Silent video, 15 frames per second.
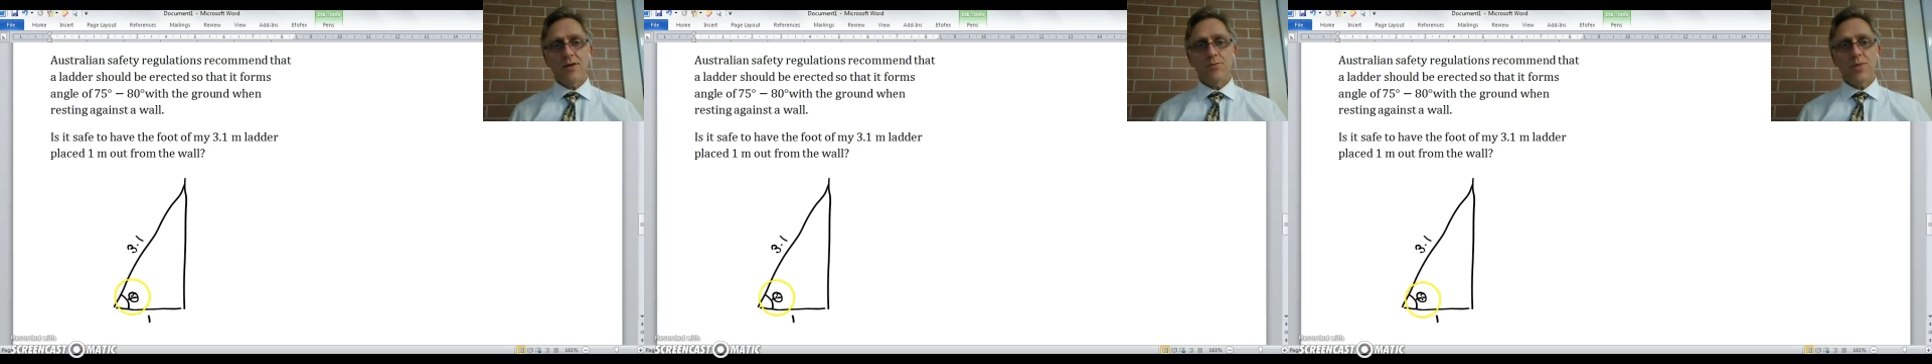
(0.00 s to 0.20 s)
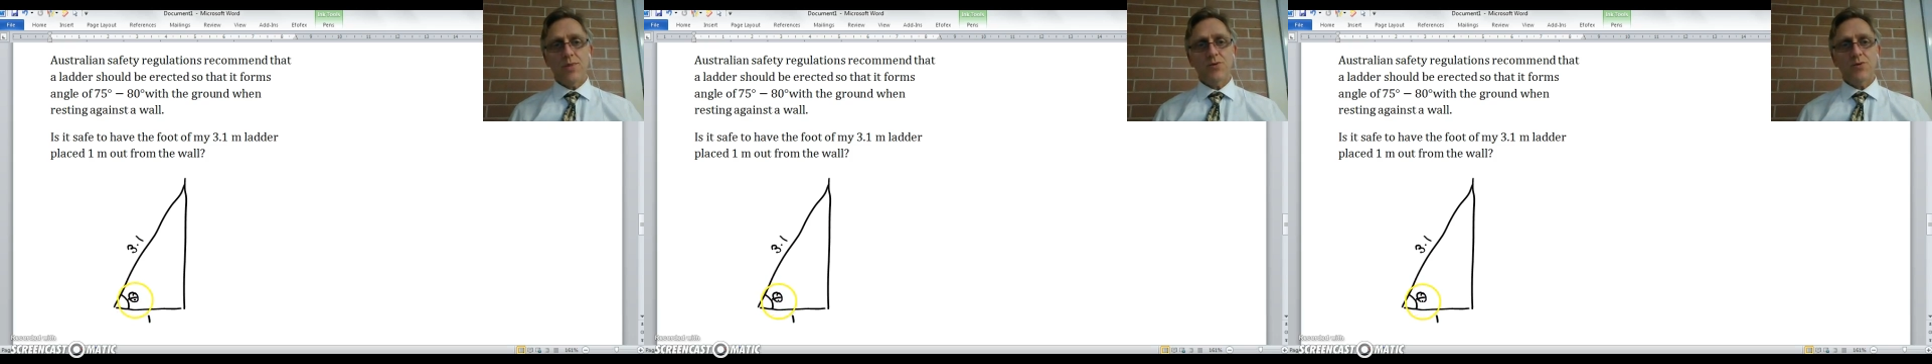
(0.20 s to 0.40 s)

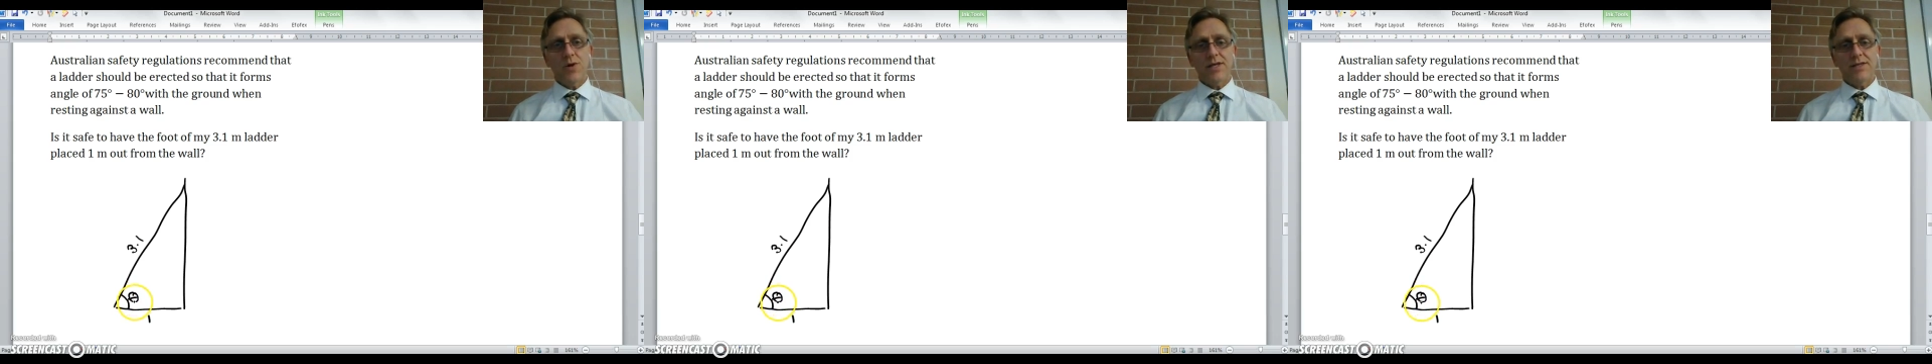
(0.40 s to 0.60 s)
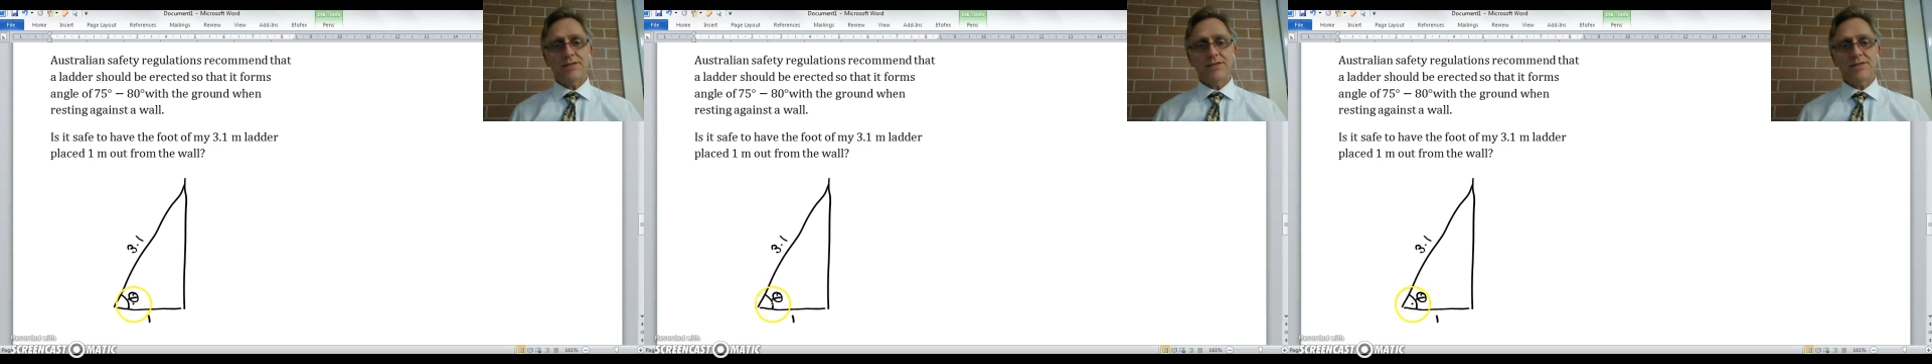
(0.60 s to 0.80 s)

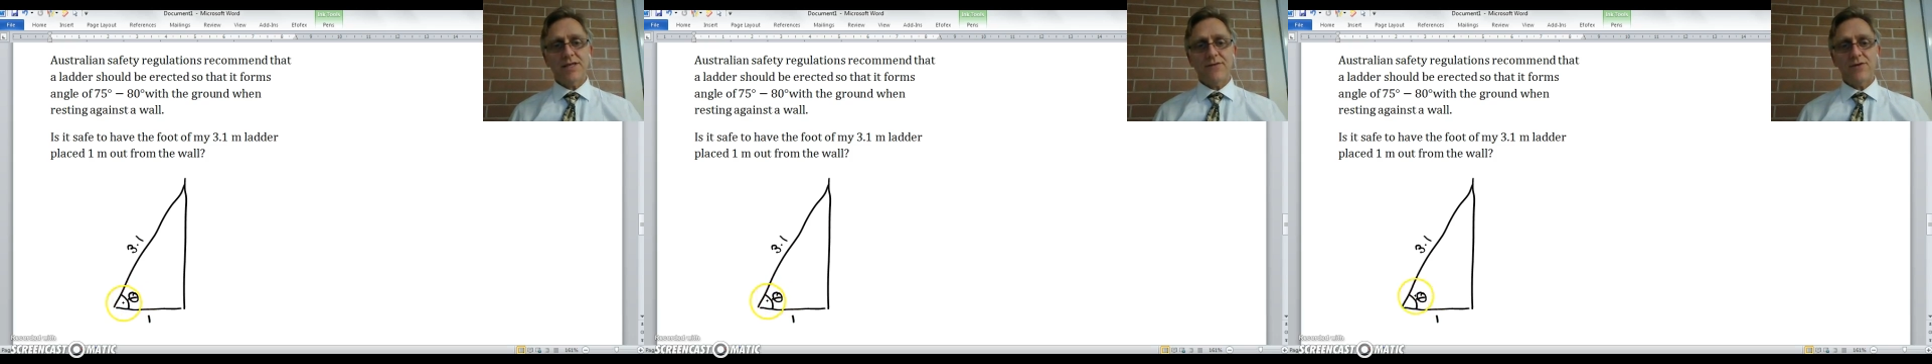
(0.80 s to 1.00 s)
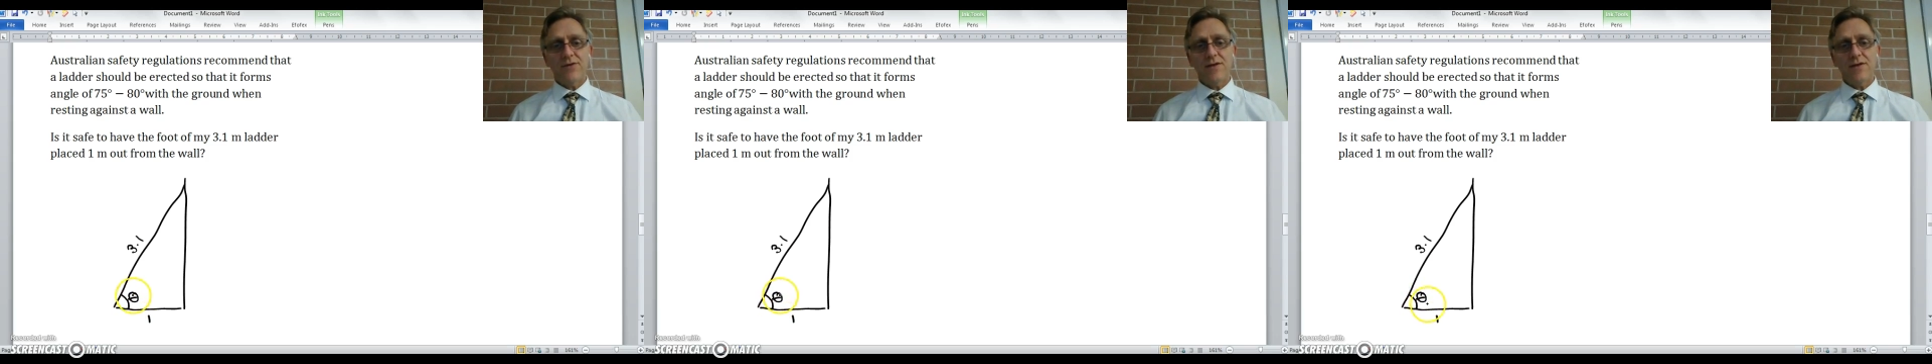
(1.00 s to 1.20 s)
between
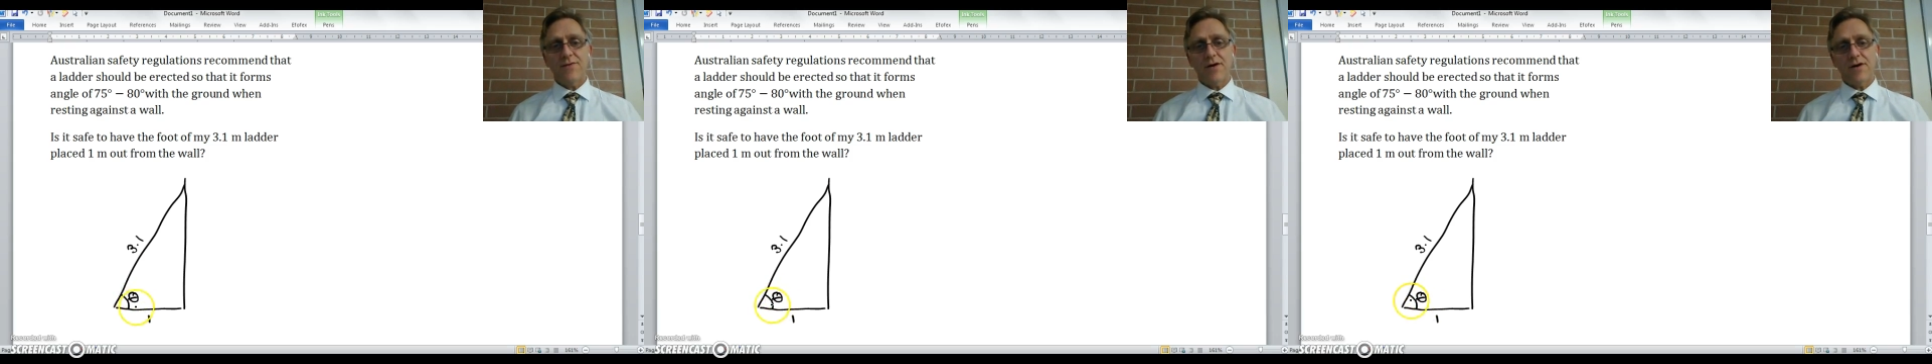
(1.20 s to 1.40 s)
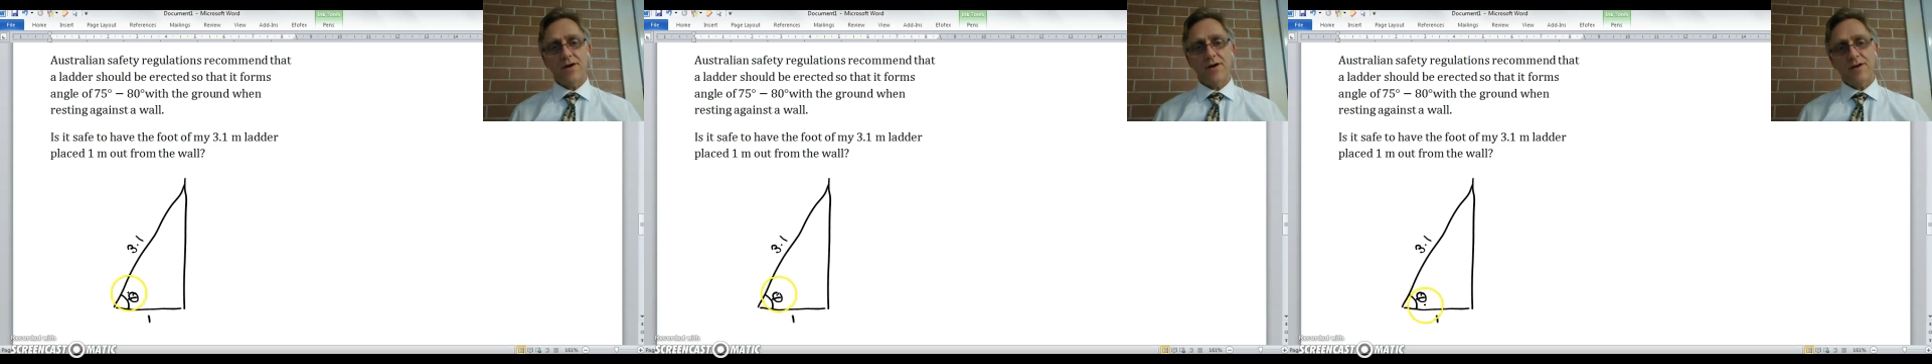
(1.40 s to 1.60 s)

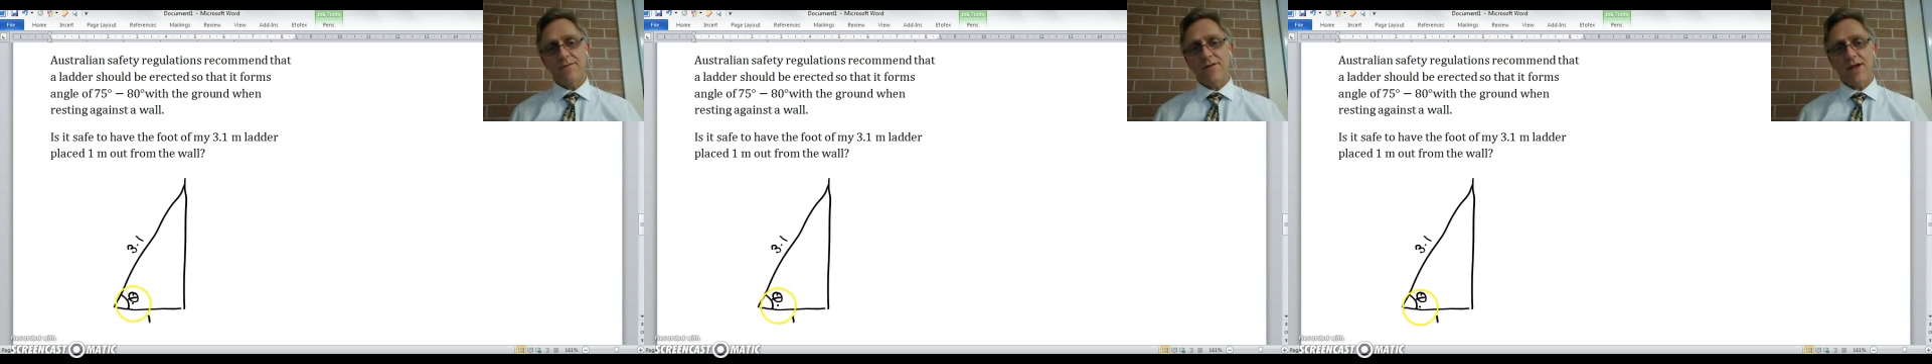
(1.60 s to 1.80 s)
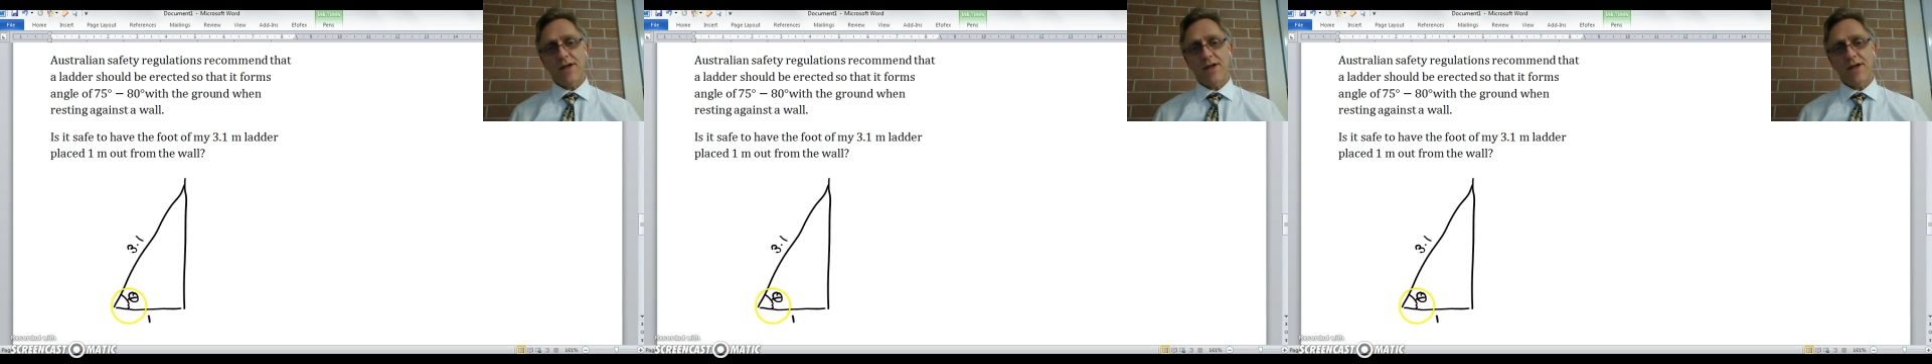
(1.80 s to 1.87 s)
75